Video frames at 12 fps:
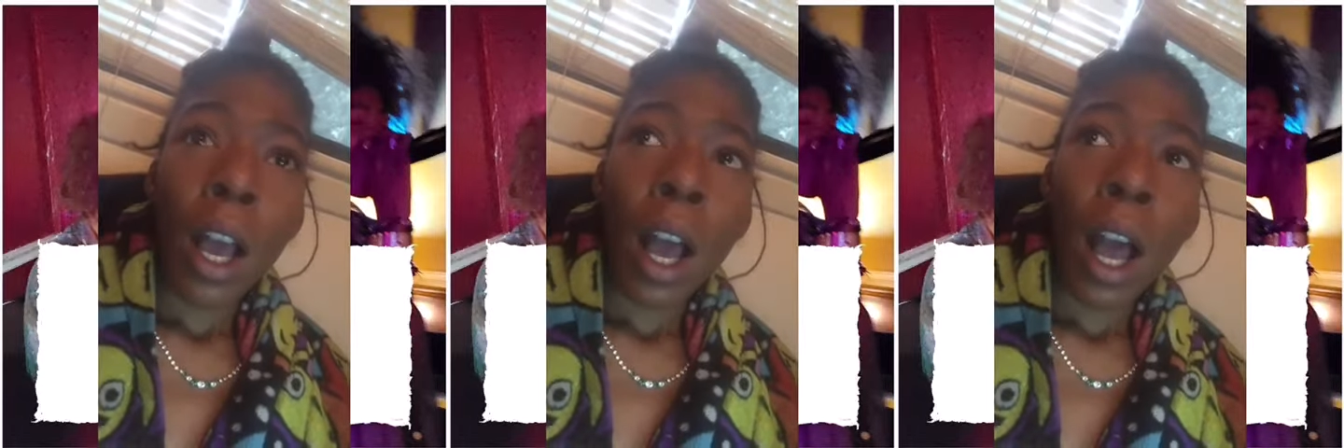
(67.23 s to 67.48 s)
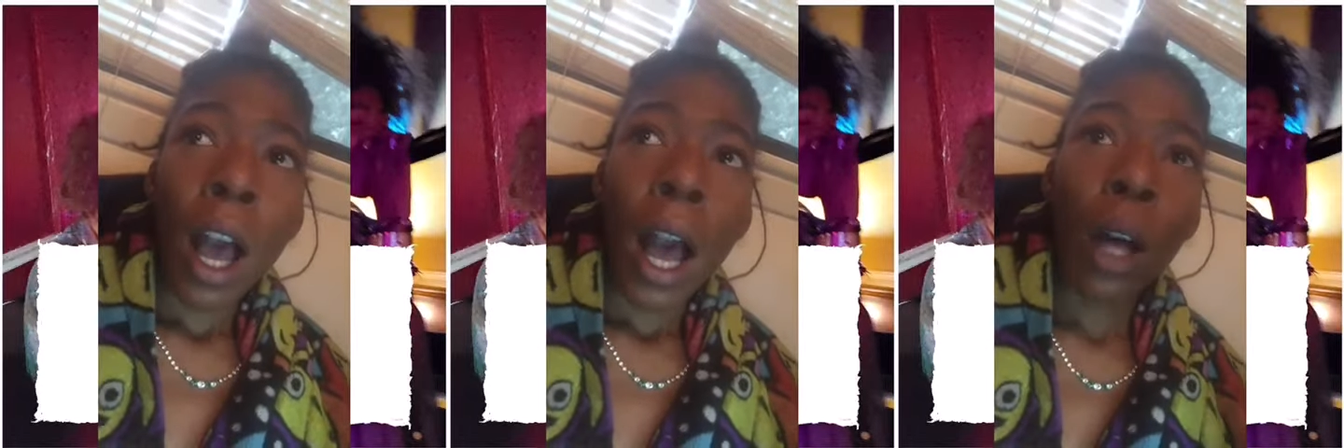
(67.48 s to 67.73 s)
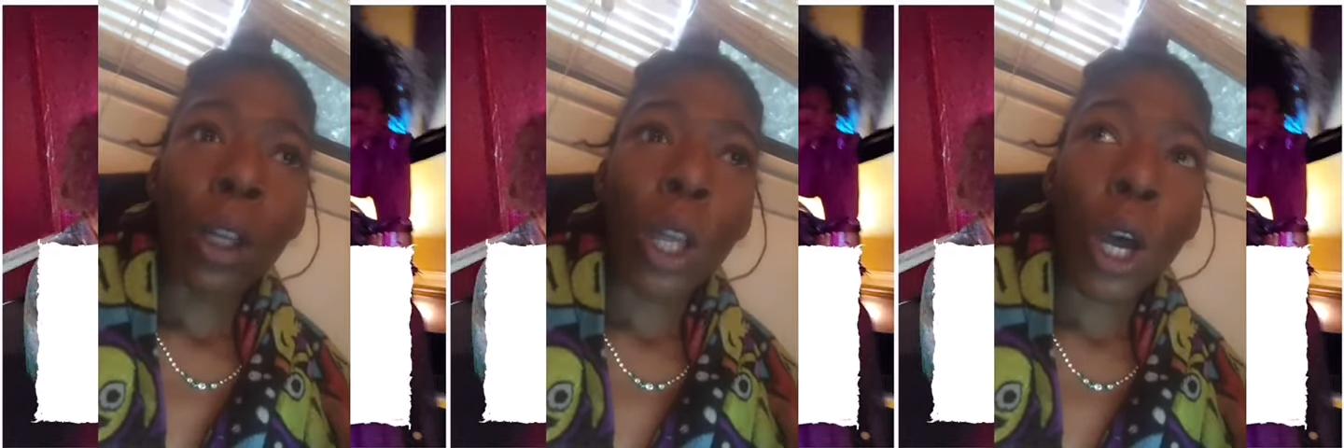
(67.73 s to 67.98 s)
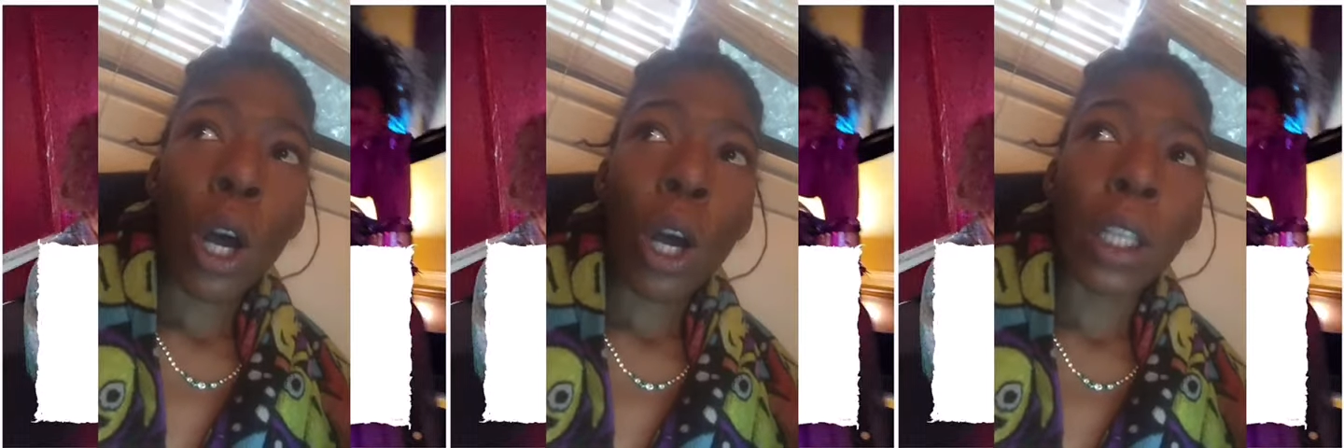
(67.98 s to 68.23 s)
how
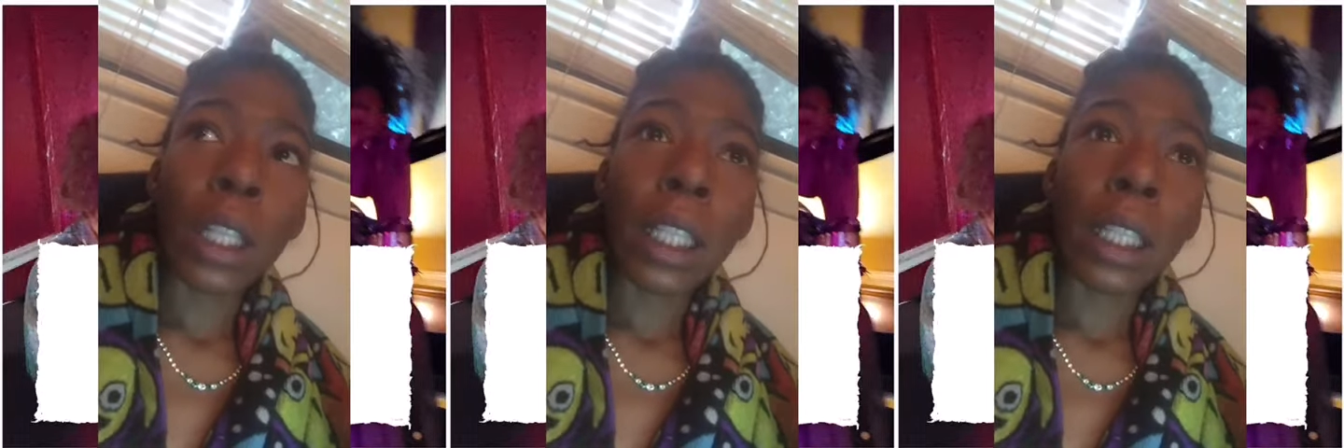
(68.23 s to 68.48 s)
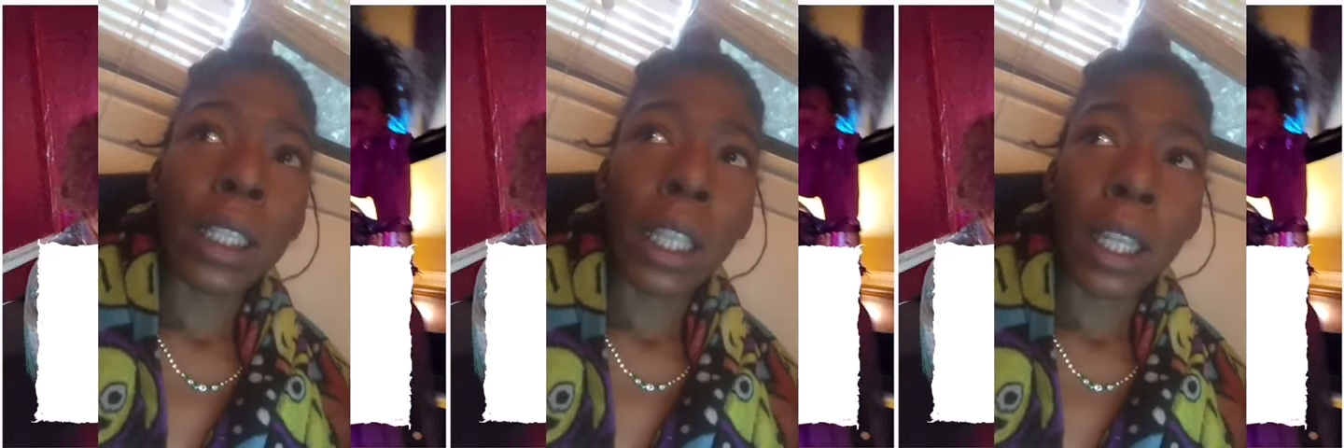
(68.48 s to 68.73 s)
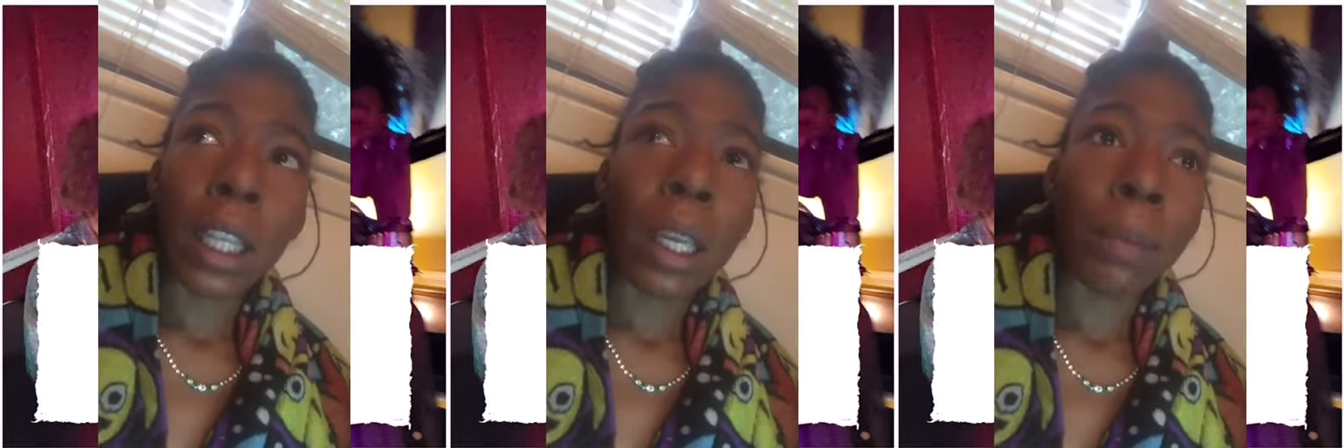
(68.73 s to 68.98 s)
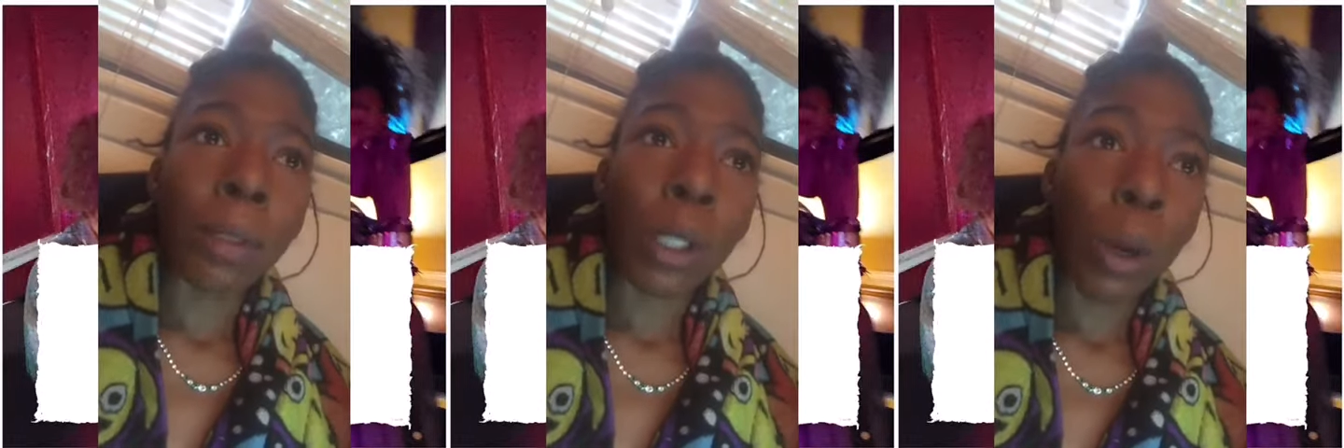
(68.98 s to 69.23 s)
long did it take
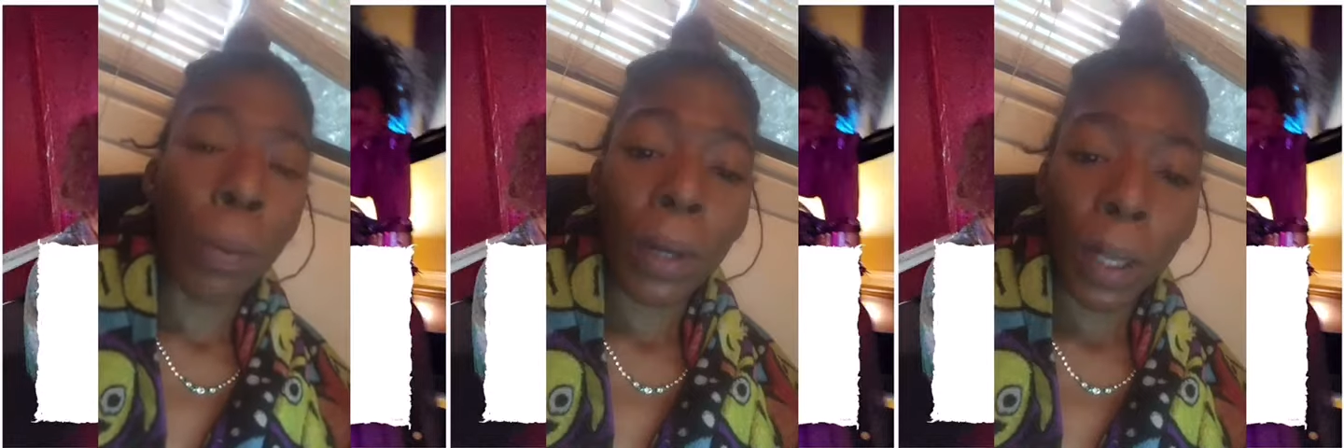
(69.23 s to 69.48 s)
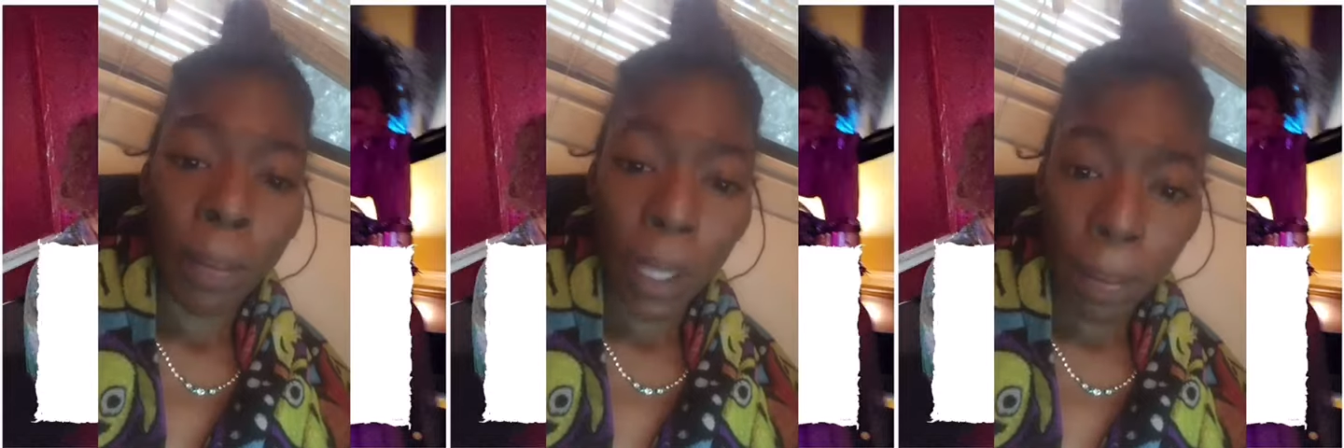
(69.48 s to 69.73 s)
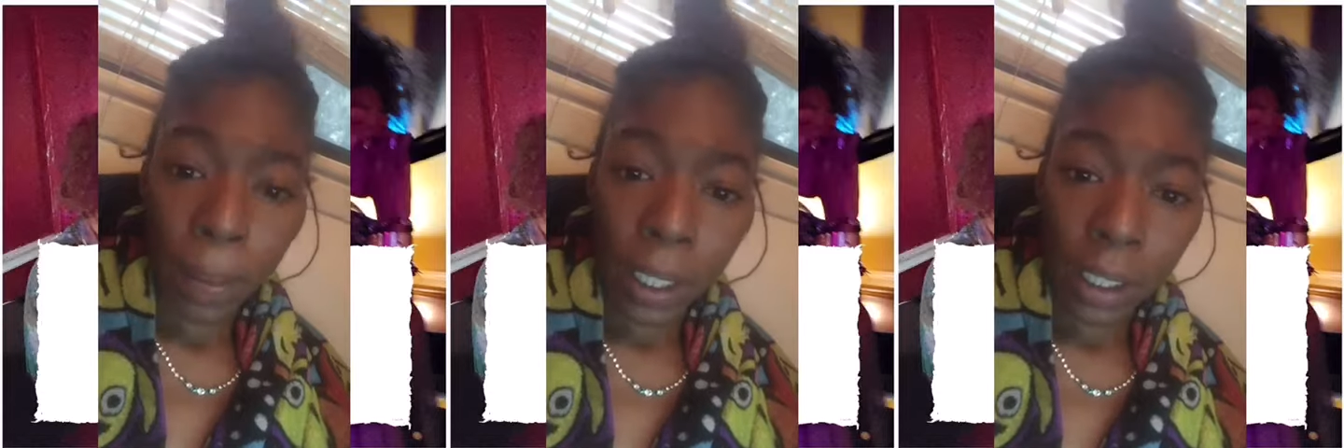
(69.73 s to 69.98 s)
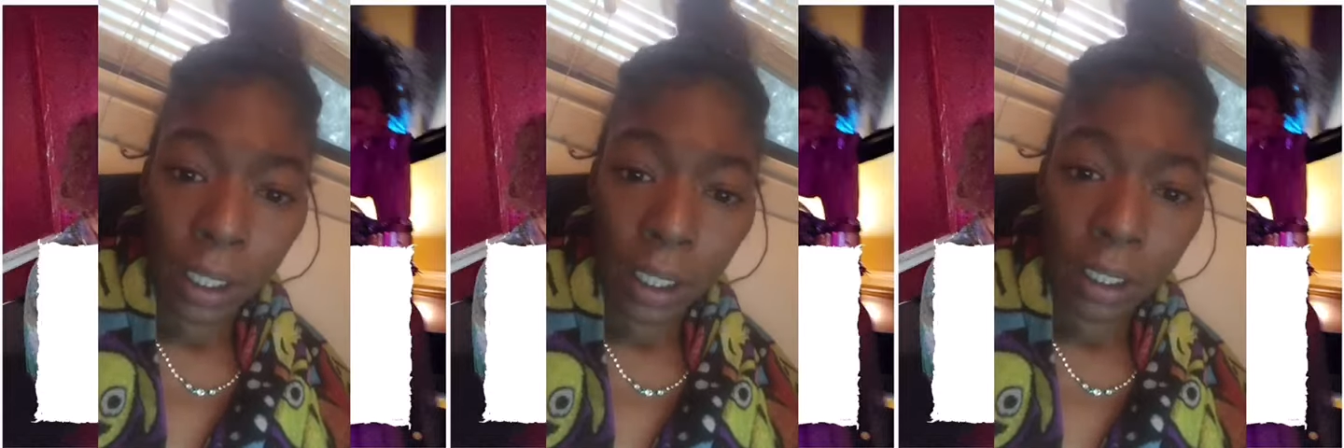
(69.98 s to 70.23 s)
them to open up their
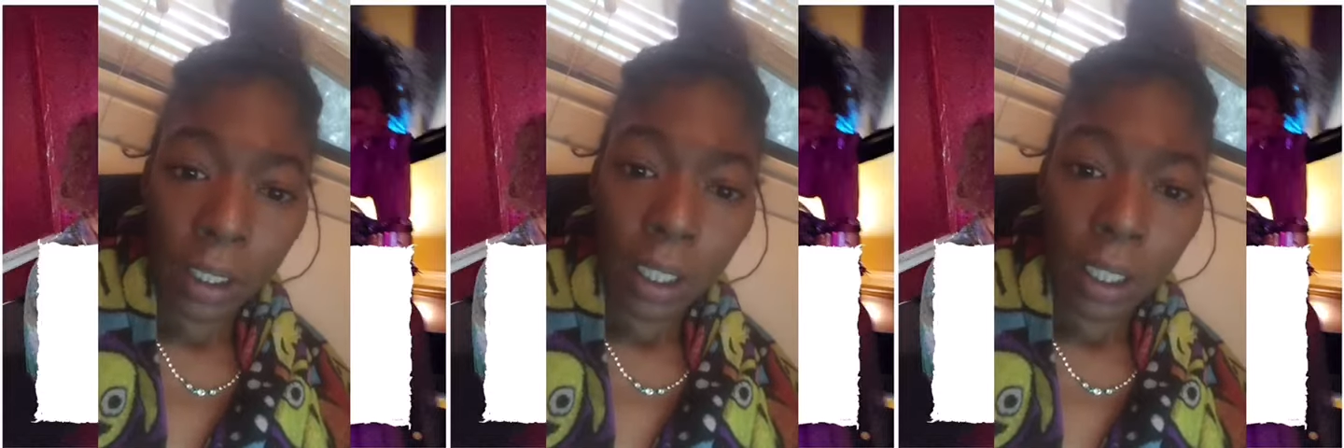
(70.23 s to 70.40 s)
business.